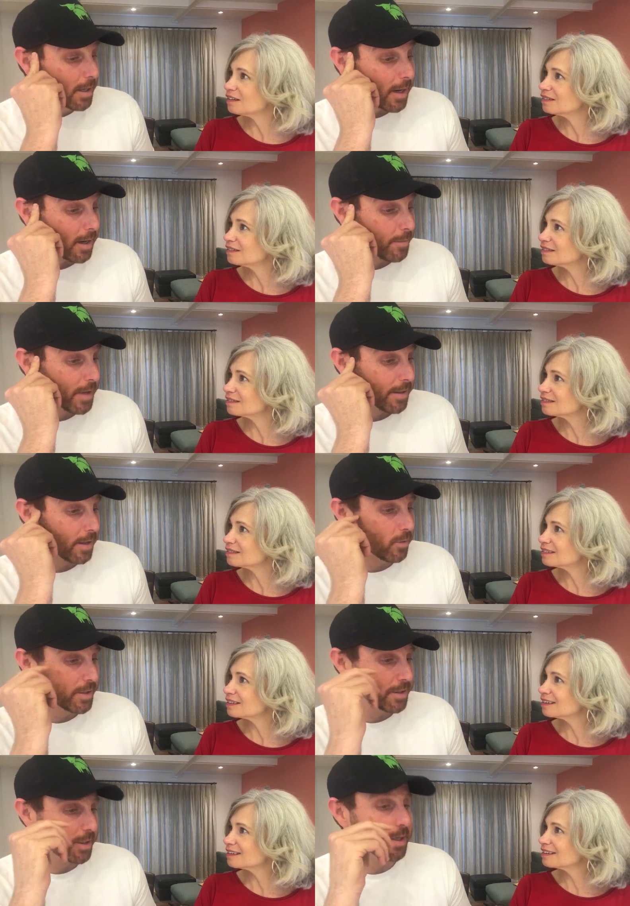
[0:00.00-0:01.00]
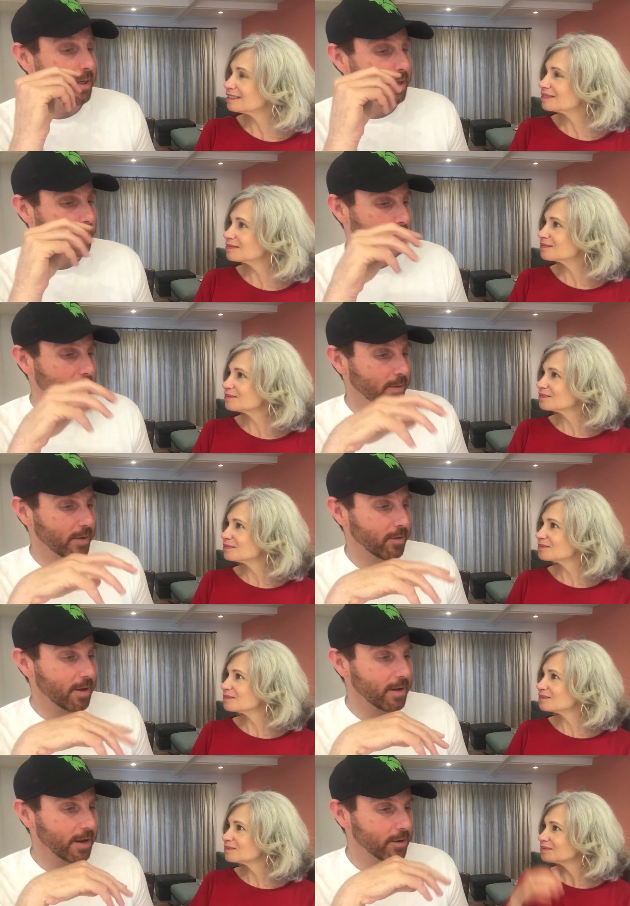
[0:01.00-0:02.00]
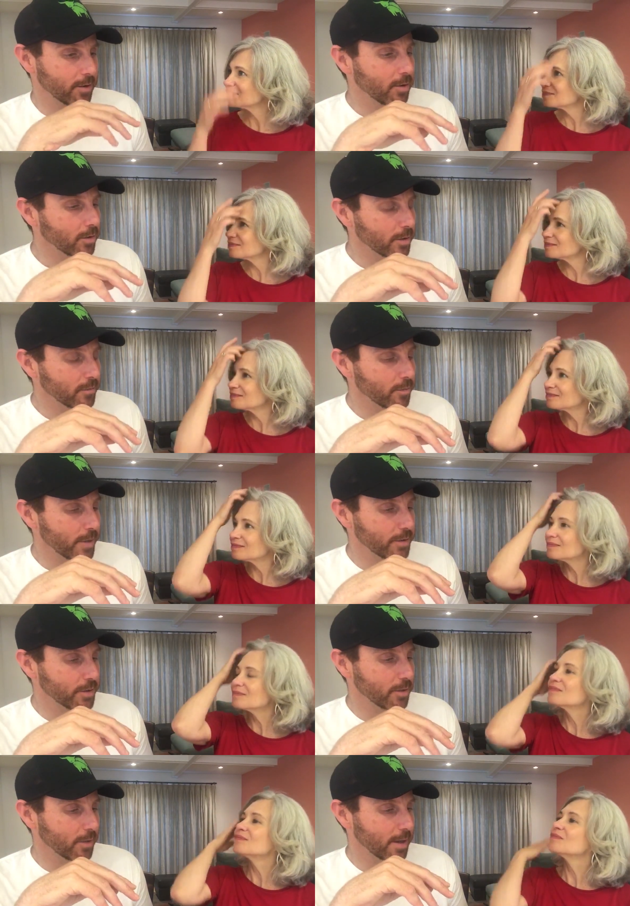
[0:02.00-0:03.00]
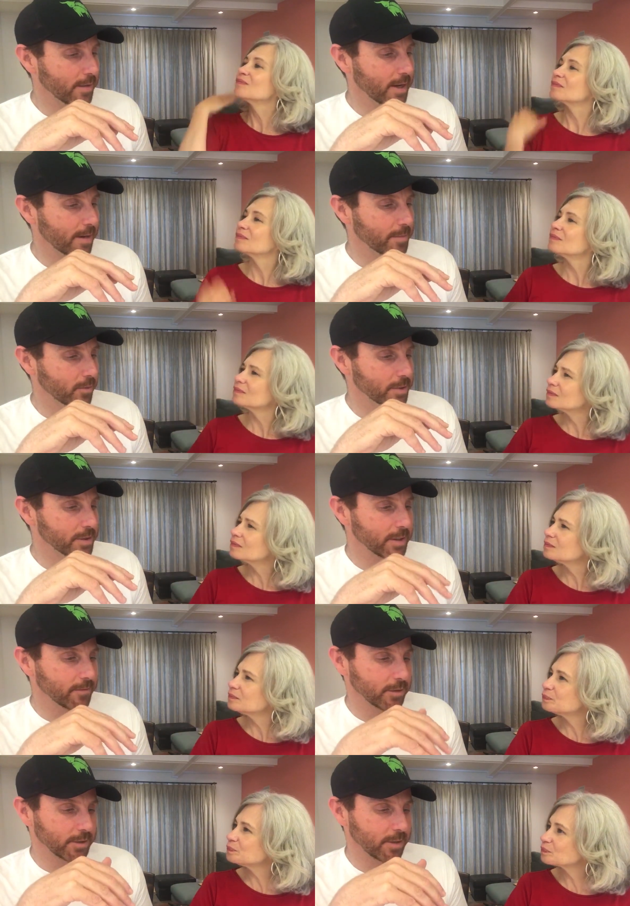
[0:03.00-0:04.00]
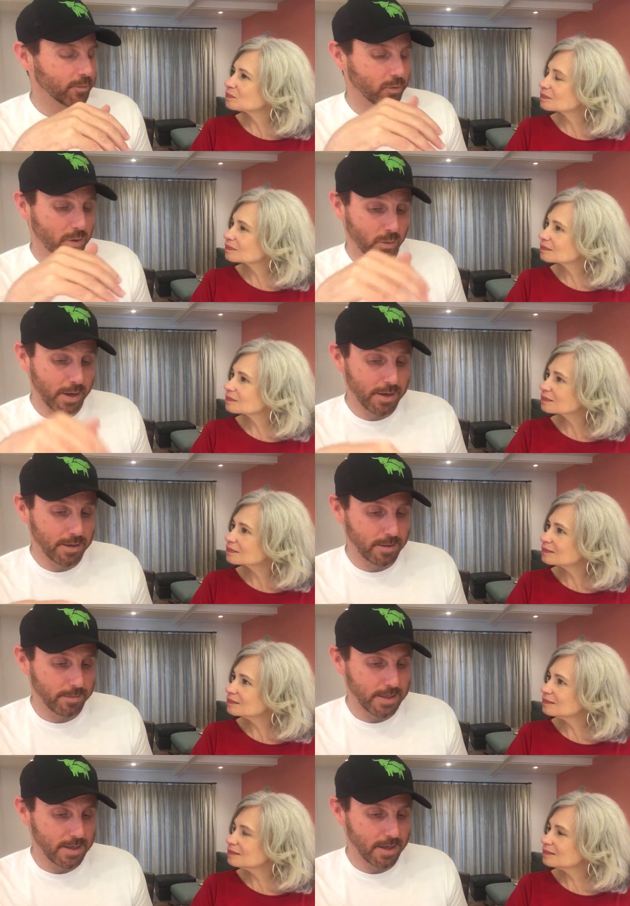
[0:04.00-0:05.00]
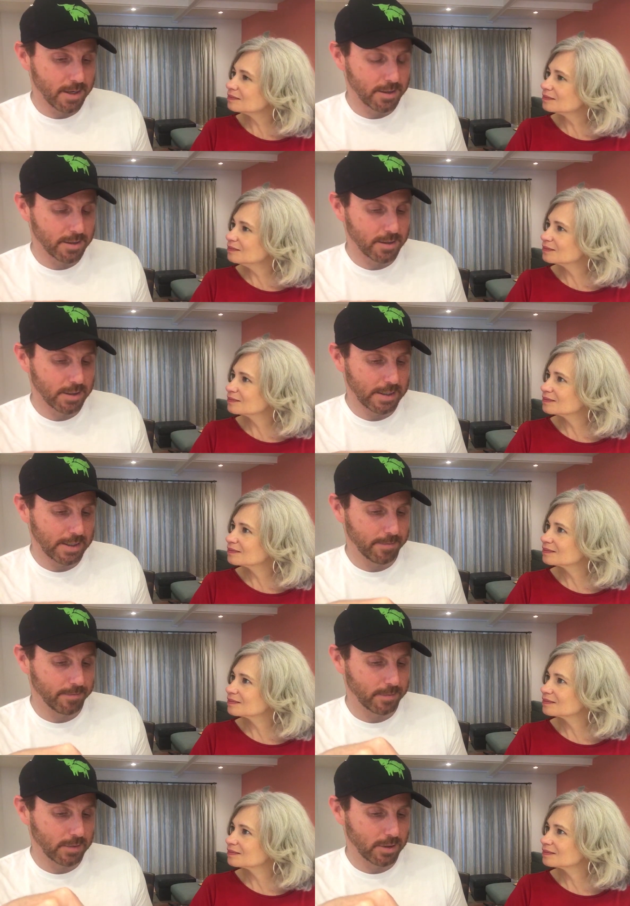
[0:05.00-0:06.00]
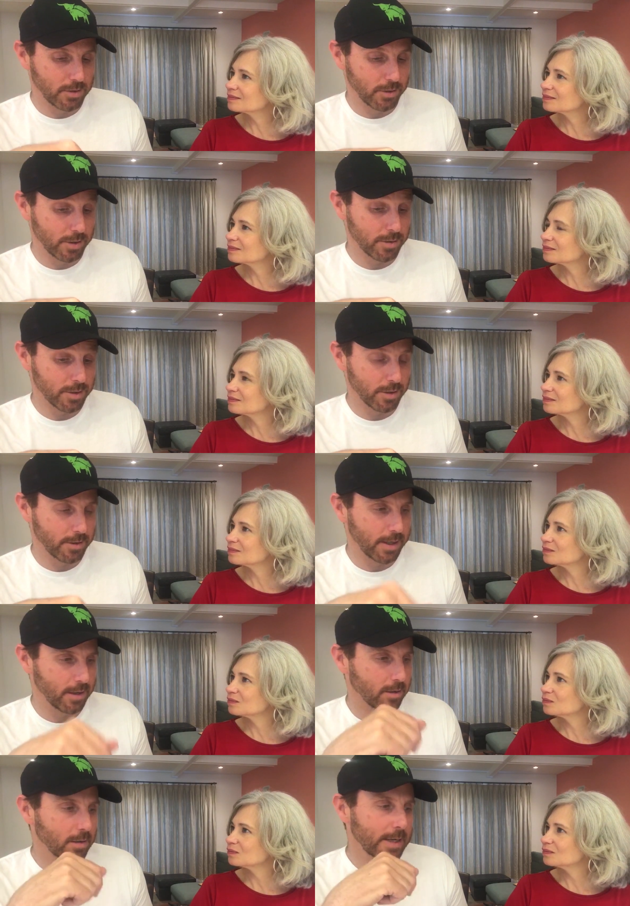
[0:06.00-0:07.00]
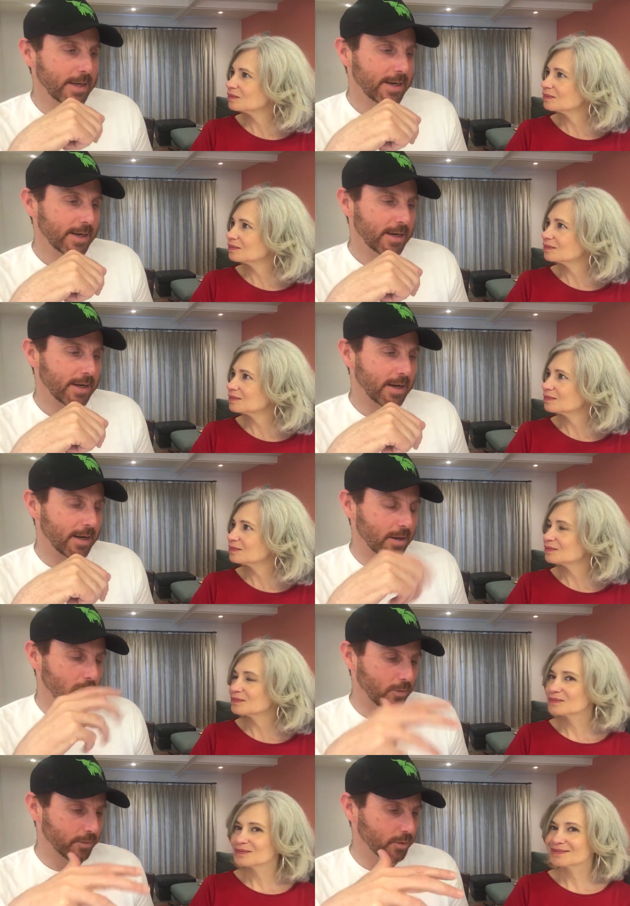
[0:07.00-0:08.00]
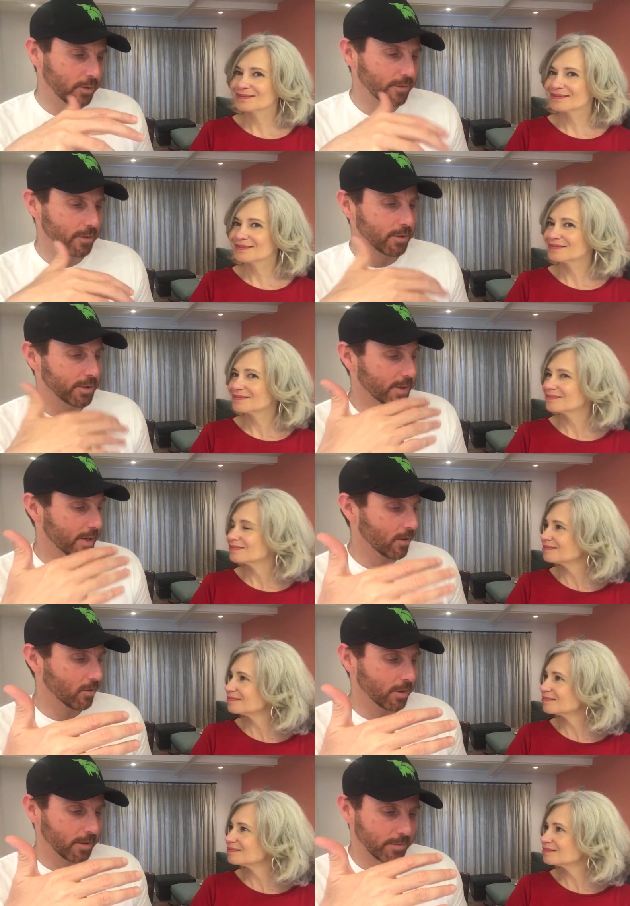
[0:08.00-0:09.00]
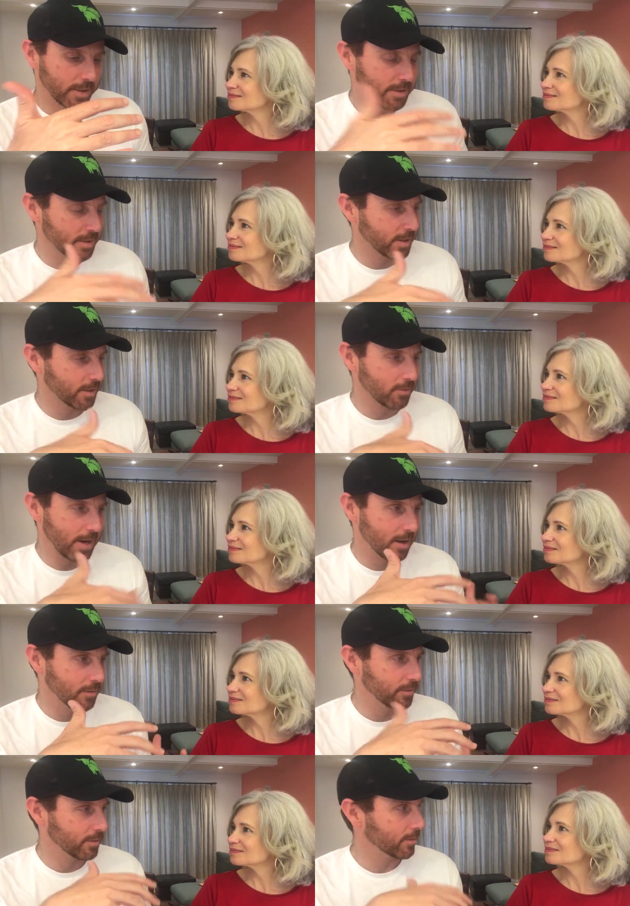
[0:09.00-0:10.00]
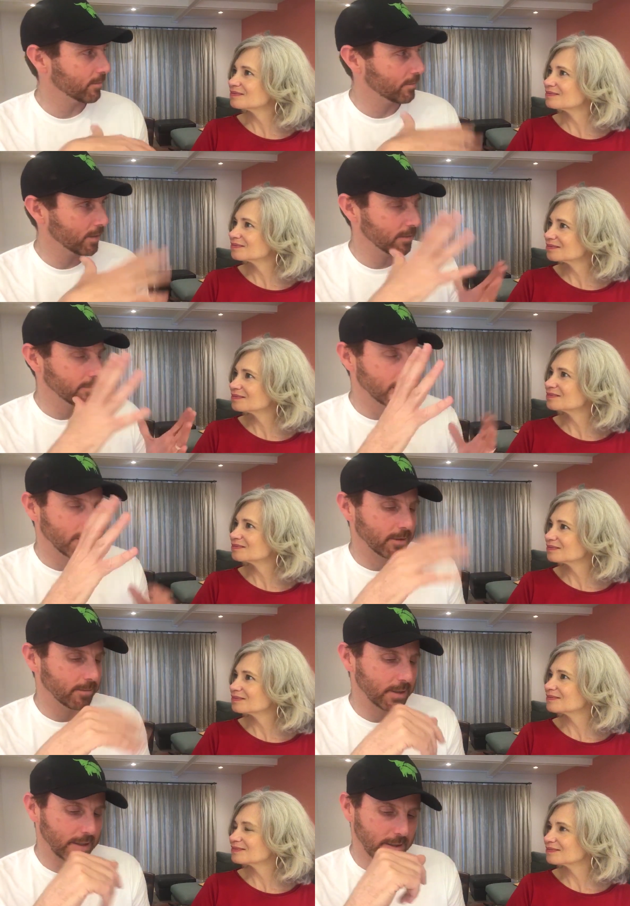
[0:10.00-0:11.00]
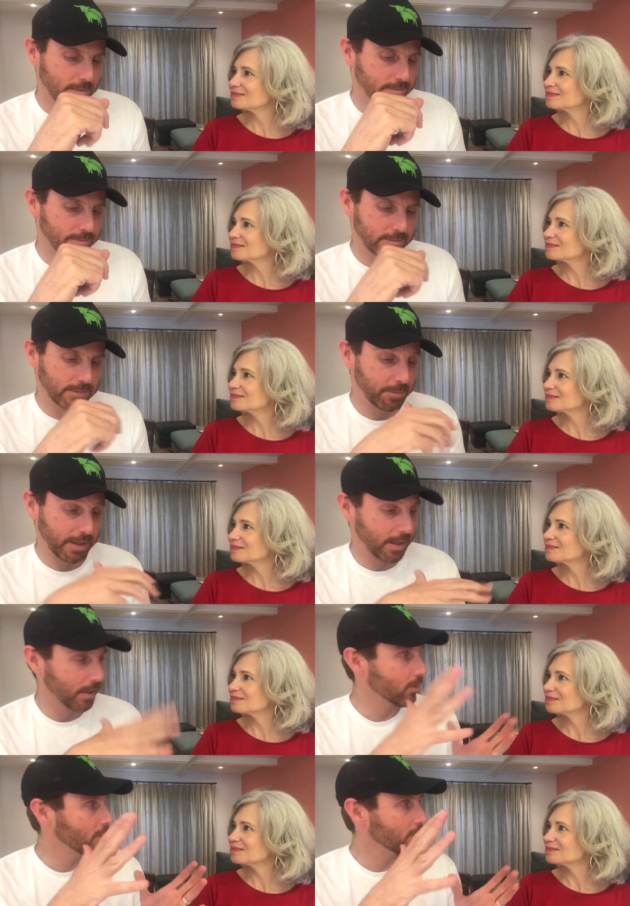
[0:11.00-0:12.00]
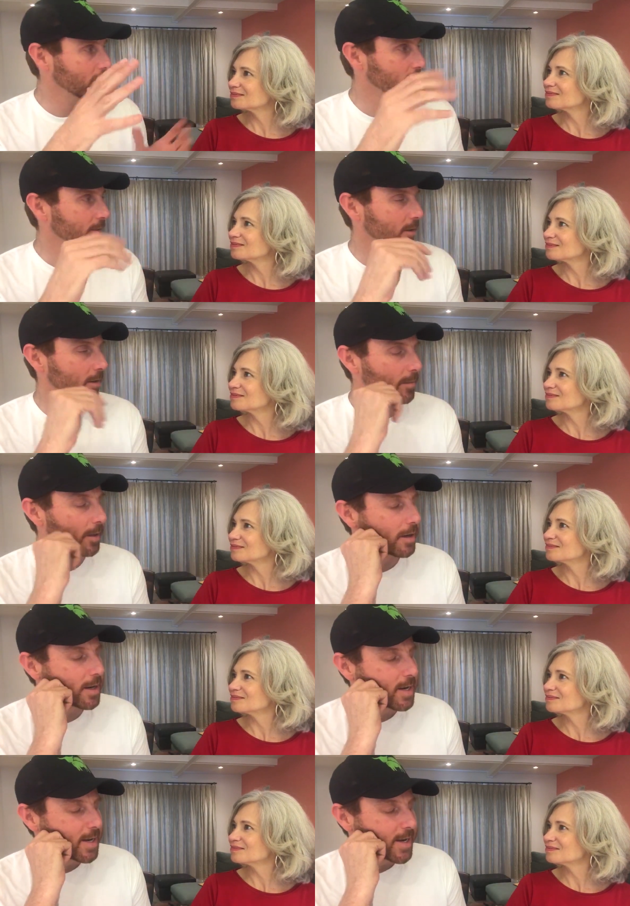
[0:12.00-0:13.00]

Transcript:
Speaker 1: Yeah, I mean, I think we see, you know, we, we have a lot of anecdotal information around that, but we see, for example, when we went into the meat case um, two years ago now, uh, at Whole Foods first, and now we're in places like Ralph's and, and you know um, Big and Kroger, et cetera. But